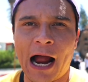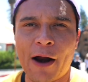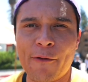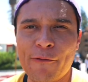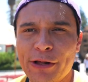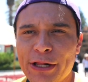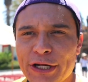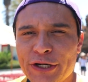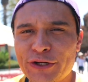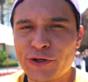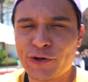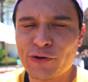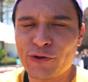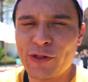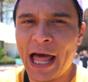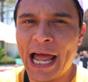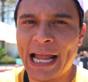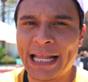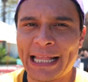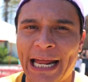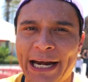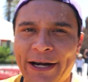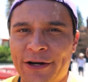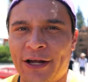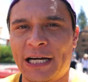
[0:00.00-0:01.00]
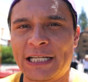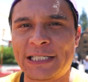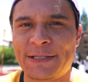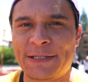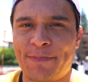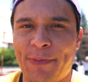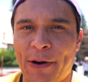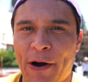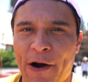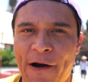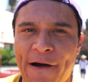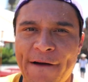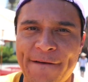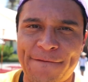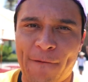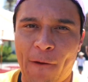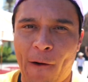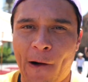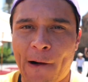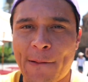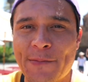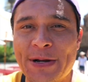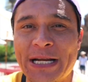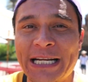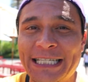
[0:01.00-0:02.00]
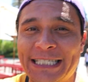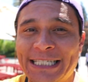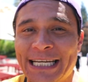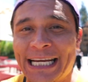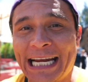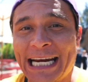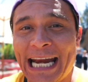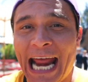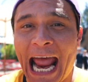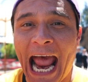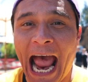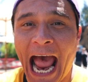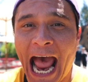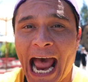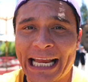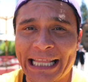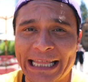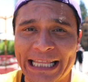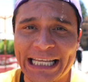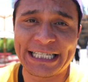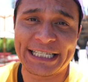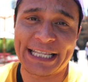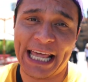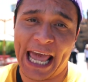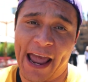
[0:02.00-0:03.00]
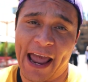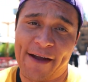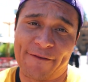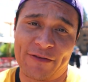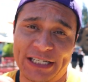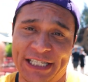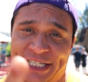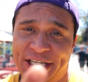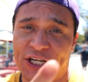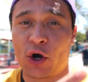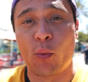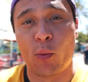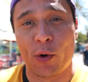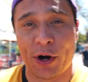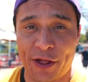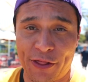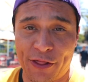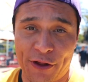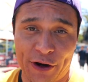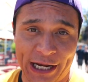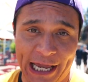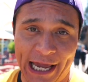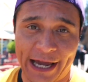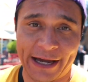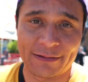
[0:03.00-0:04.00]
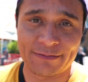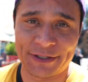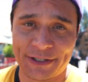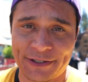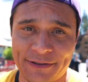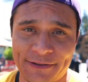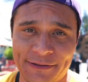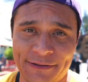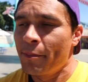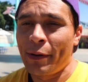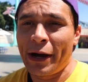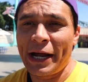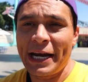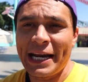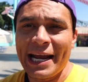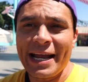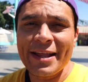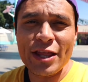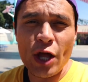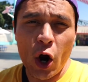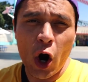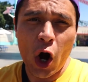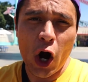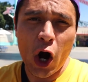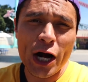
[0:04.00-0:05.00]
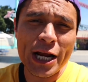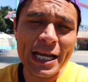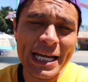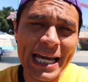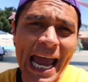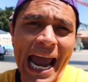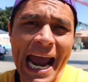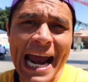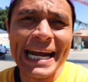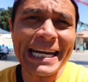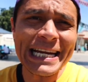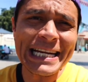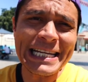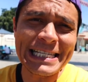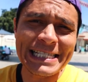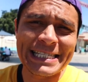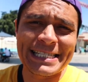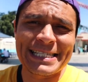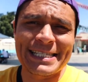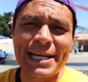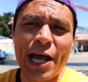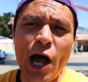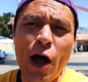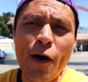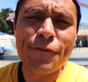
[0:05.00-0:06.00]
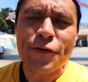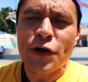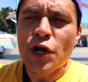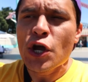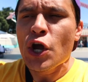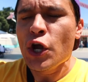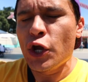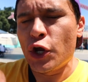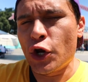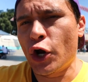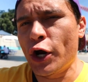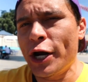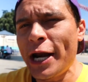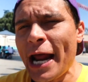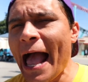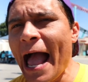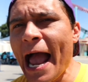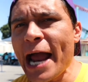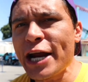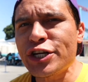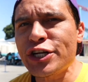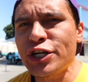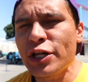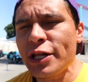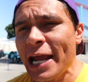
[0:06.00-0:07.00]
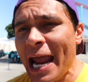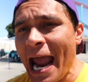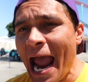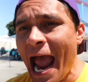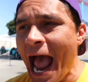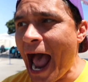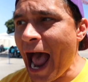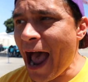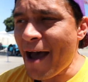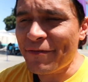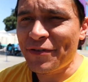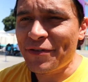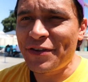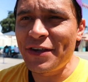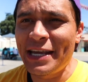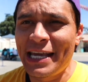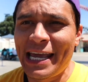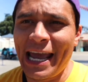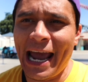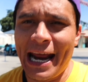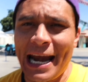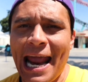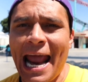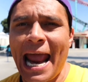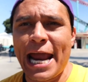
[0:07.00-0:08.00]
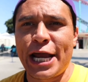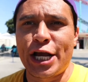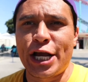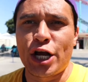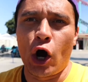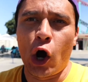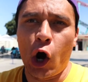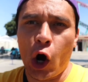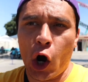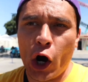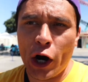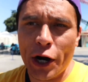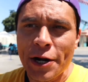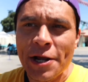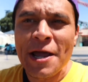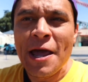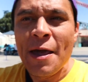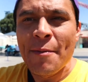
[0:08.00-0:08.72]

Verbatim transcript: I really do like that Knott's Berry Farm it did add this to every single one of their games. But in the arcade itself, you're gonna actually have to get a card